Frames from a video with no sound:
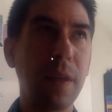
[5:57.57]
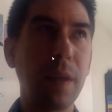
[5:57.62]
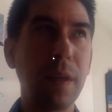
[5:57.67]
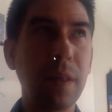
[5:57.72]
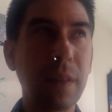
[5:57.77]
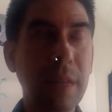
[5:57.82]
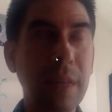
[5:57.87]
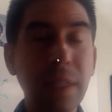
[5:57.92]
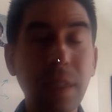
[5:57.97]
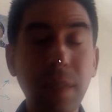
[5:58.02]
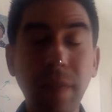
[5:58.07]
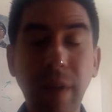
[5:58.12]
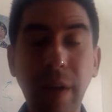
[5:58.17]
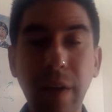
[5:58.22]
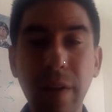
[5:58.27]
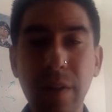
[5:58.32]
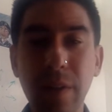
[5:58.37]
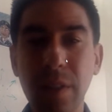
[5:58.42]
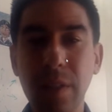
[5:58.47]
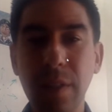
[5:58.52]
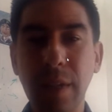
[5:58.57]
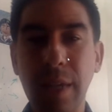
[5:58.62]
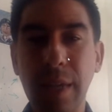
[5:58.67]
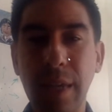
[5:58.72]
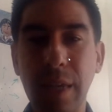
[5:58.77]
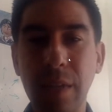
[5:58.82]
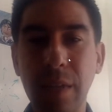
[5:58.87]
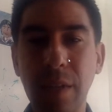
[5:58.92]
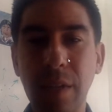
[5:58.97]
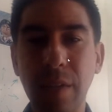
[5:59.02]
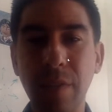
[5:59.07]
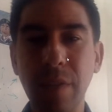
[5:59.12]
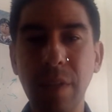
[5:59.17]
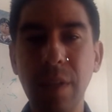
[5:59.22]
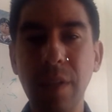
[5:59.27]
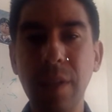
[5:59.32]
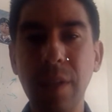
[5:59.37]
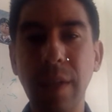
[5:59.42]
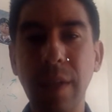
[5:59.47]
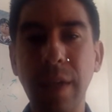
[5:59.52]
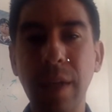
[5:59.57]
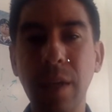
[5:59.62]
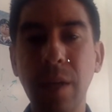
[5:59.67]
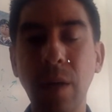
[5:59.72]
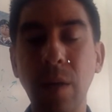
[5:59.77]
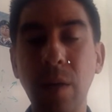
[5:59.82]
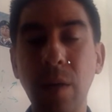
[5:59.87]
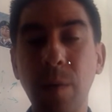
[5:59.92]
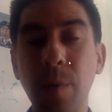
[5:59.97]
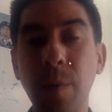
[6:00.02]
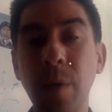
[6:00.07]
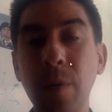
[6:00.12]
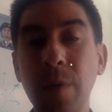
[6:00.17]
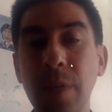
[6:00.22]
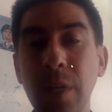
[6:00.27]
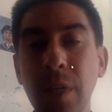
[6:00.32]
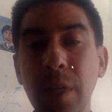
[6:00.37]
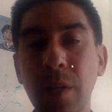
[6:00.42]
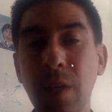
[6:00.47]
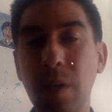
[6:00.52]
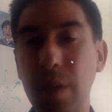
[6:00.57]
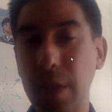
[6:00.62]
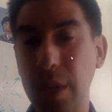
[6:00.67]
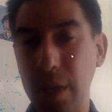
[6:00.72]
lentiviruses like HIV, they encode a protein called